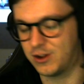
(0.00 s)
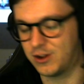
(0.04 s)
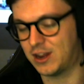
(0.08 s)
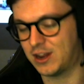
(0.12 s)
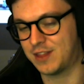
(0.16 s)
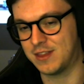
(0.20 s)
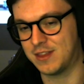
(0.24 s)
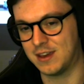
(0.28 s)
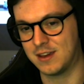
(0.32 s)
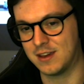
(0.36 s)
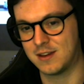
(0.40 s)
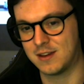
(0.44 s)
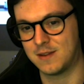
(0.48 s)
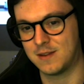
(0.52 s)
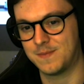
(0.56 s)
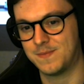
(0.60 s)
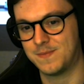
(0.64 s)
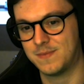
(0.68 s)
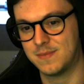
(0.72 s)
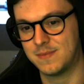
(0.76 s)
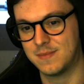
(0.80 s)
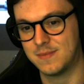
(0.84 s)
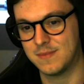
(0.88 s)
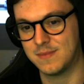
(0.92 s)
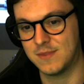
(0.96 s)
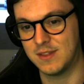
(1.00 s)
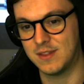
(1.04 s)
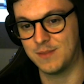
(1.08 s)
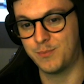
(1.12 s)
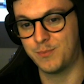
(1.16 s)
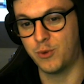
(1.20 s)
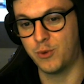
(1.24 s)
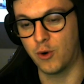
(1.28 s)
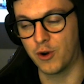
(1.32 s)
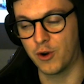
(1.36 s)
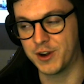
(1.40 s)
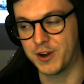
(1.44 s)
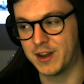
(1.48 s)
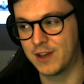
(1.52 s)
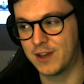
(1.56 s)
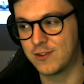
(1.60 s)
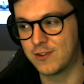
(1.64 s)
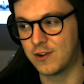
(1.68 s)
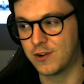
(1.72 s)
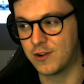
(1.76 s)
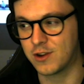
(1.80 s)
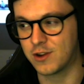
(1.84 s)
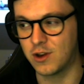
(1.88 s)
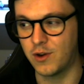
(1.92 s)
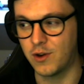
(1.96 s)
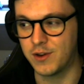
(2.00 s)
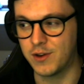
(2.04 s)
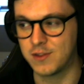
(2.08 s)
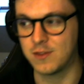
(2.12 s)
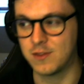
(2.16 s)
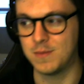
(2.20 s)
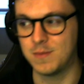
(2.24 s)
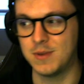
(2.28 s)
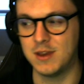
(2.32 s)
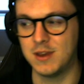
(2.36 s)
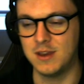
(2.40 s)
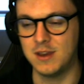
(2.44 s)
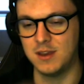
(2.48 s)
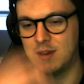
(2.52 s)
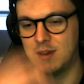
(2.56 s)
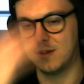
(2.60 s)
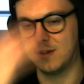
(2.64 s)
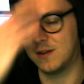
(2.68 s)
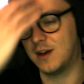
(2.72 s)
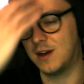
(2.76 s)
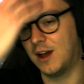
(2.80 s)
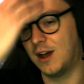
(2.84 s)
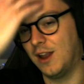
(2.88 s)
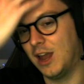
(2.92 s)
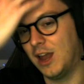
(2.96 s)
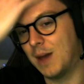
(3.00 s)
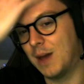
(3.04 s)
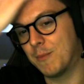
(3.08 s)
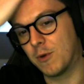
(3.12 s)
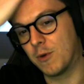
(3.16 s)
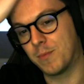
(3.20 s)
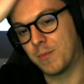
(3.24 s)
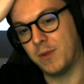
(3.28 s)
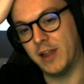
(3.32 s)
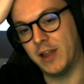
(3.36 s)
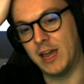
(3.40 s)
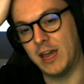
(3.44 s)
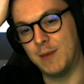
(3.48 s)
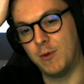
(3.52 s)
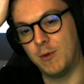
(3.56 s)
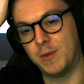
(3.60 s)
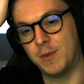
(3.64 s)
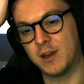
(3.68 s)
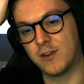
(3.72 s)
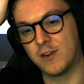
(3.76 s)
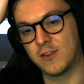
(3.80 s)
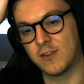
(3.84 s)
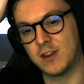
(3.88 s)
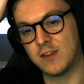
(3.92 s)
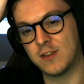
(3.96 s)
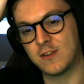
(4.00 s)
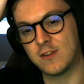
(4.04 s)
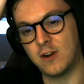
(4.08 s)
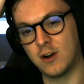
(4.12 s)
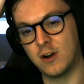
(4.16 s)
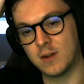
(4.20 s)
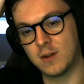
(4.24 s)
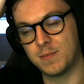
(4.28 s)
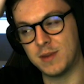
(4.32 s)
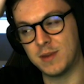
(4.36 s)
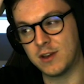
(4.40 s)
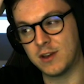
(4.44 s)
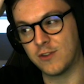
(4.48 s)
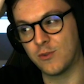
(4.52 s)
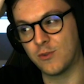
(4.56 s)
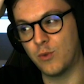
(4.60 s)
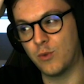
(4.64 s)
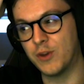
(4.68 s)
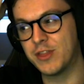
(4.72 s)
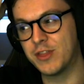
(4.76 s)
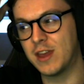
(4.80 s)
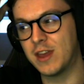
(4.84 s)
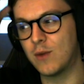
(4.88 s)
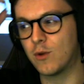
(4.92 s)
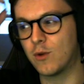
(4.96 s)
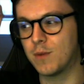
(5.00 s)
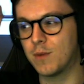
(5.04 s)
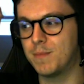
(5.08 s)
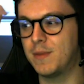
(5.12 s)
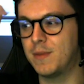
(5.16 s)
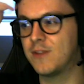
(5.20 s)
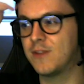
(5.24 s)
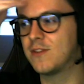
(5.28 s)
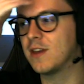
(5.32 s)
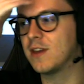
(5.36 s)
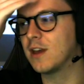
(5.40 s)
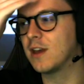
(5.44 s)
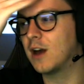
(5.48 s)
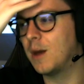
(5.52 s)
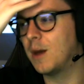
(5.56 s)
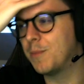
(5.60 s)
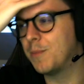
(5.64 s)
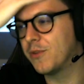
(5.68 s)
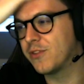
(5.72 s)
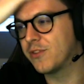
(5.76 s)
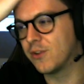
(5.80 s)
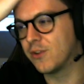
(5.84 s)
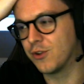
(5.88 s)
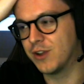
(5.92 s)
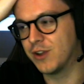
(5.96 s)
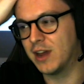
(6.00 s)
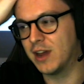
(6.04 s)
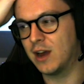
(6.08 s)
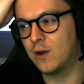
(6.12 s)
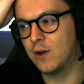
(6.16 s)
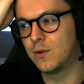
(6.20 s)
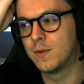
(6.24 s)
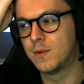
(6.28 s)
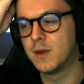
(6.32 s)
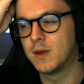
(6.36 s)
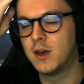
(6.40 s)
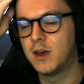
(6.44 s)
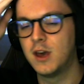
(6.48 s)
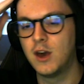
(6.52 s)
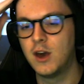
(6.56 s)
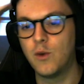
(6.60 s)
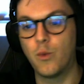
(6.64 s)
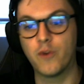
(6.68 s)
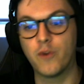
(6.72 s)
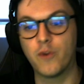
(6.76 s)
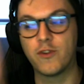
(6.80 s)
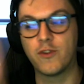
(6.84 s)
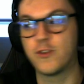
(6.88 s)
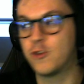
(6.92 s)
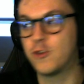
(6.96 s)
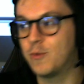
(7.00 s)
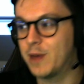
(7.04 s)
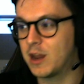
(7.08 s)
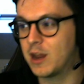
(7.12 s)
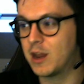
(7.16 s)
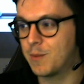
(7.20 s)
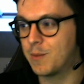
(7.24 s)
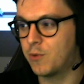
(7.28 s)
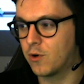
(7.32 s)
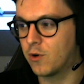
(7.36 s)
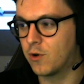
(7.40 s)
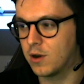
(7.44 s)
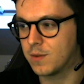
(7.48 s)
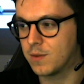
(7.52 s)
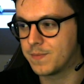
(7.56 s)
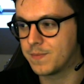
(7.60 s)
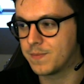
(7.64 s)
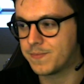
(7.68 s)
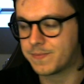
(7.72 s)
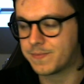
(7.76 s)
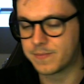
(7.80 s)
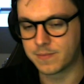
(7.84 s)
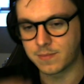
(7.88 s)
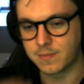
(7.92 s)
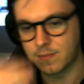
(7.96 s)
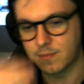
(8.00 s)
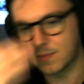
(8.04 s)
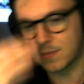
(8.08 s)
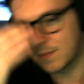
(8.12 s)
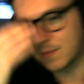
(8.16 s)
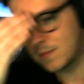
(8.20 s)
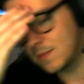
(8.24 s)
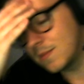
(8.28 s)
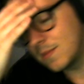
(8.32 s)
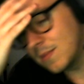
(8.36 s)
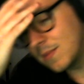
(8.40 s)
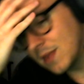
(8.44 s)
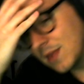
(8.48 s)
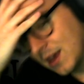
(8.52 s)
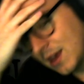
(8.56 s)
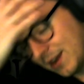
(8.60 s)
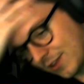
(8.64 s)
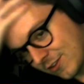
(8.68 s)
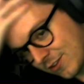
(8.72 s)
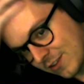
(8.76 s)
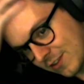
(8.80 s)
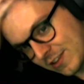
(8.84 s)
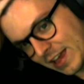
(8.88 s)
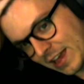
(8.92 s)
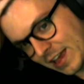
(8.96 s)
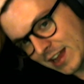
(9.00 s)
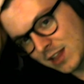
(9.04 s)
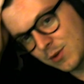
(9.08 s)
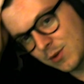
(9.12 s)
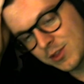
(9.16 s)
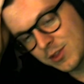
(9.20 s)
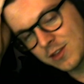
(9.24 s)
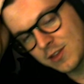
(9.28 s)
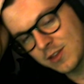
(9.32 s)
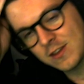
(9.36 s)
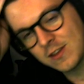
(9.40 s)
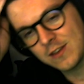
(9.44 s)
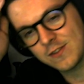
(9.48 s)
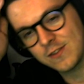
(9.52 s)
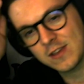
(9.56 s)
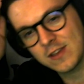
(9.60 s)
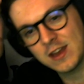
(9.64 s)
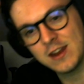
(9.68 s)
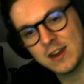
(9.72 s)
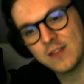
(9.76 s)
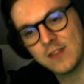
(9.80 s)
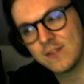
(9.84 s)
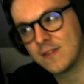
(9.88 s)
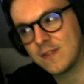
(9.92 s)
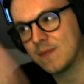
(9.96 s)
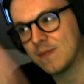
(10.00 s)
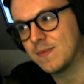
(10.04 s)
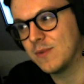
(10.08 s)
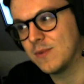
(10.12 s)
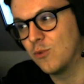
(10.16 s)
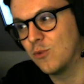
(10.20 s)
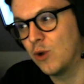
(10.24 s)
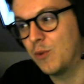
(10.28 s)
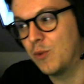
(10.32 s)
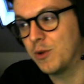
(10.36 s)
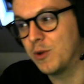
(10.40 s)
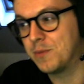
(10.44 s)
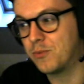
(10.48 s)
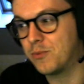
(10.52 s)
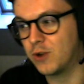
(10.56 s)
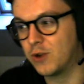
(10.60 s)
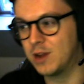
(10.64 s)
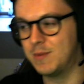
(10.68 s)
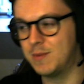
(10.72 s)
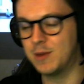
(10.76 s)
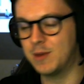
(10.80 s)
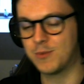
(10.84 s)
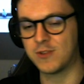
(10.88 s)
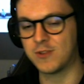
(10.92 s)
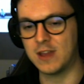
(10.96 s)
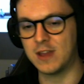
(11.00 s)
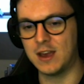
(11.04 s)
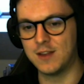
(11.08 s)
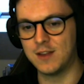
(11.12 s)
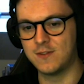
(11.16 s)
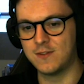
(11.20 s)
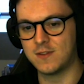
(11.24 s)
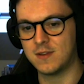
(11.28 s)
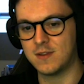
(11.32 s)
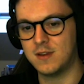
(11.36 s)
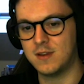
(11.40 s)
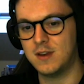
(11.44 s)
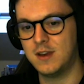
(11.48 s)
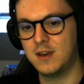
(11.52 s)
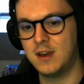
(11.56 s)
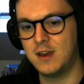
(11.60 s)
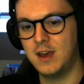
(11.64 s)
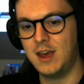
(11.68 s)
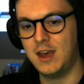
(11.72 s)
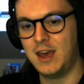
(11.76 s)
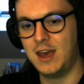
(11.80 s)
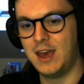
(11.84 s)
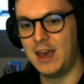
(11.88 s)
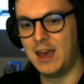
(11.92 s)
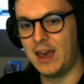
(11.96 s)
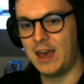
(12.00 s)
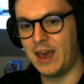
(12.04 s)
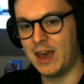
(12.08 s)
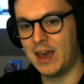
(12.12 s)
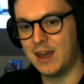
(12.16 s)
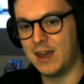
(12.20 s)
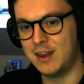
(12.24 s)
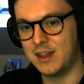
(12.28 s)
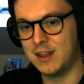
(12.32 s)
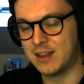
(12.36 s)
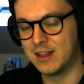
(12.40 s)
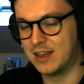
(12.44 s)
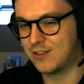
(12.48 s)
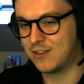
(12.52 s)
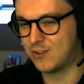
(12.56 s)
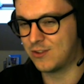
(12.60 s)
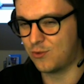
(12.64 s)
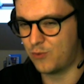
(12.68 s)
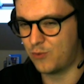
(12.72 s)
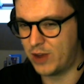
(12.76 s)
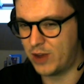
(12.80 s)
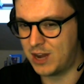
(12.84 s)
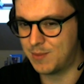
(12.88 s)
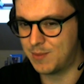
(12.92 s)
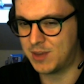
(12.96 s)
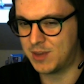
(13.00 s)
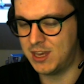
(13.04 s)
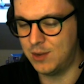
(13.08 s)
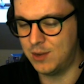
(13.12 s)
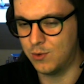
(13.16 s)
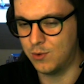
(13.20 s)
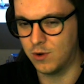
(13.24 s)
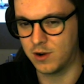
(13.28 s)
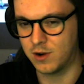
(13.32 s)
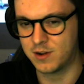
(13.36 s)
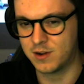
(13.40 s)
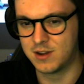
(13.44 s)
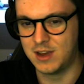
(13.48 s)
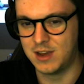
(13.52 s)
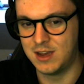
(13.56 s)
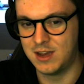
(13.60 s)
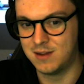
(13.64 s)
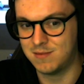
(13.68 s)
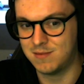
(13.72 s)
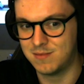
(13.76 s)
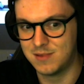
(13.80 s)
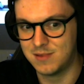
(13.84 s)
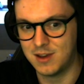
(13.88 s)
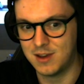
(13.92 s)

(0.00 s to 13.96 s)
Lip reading: I think. Poro decks are going to be a lot more playable because of this card, because what they were missing up until now was a 2-mana Poro. And that's exactly what this is, and it's one with premium stats, and it gets a random keyword, and